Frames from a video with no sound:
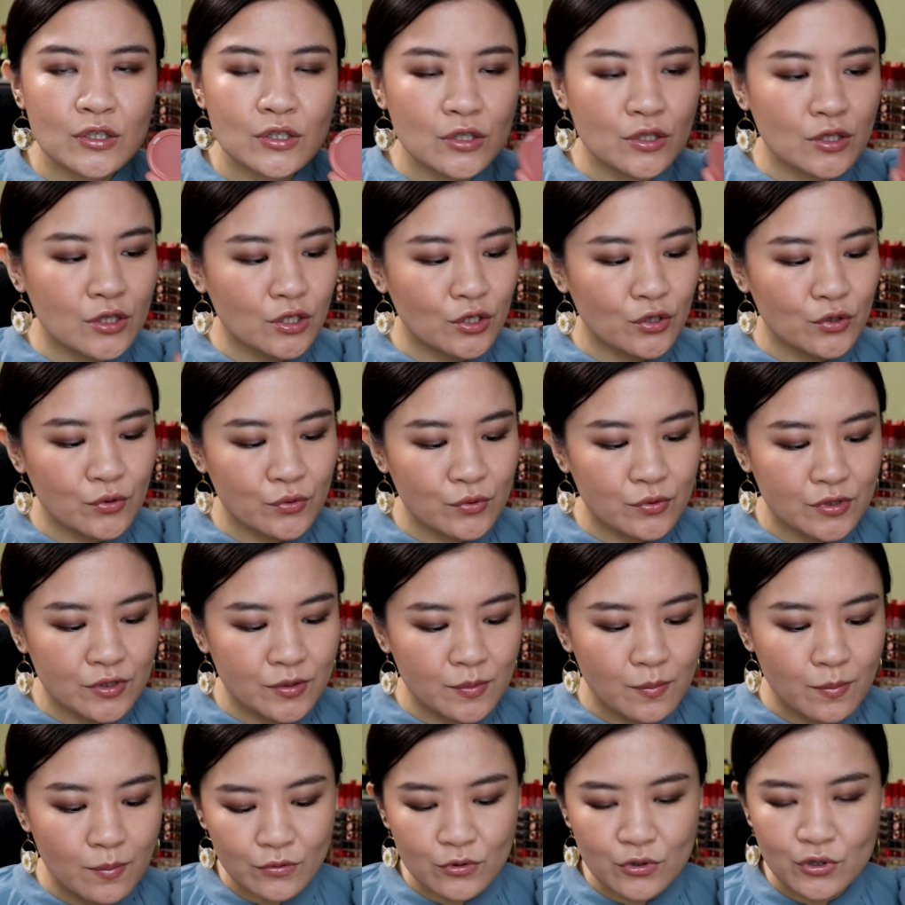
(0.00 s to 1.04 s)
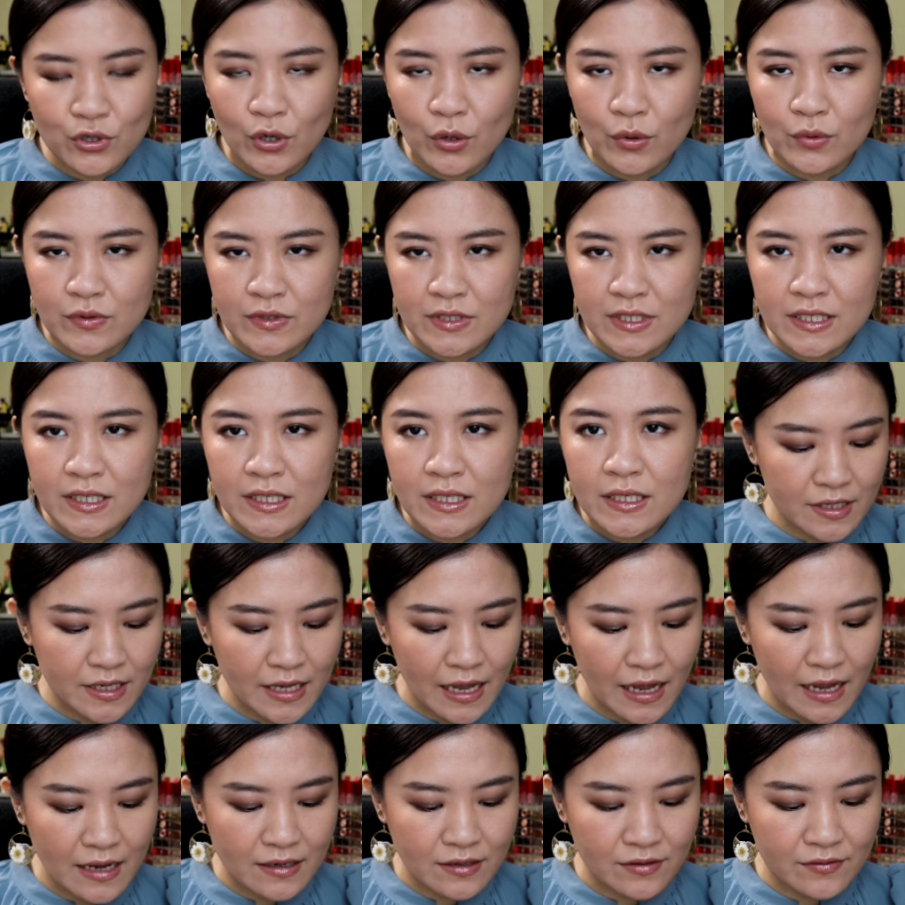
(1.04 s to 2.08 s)
nude, rosy
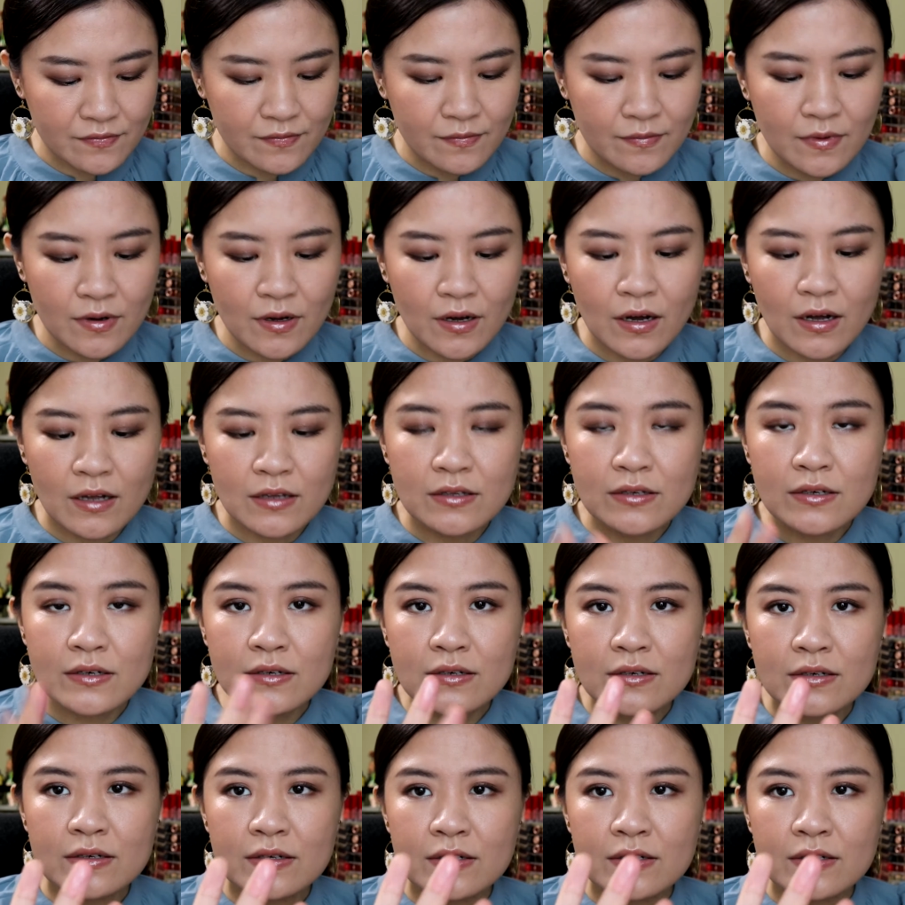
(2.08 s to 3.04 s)
kind of color.